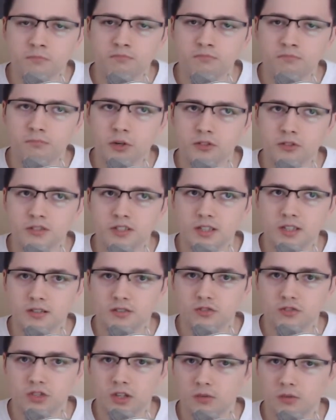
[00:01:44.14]
But
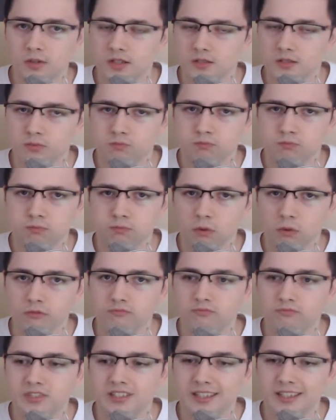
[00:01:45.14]
season 2 is
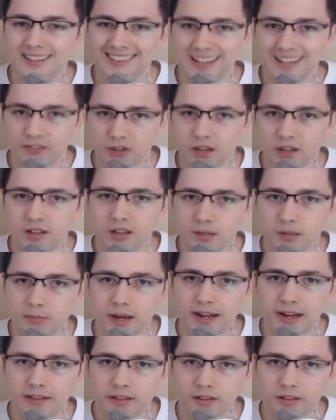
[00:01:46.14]
significantly
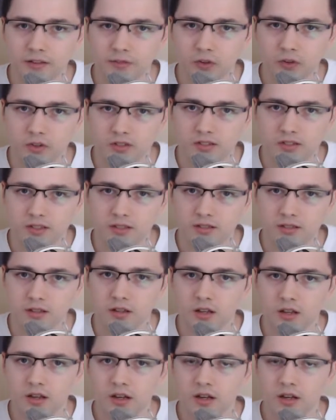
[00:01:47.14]
better than the first season.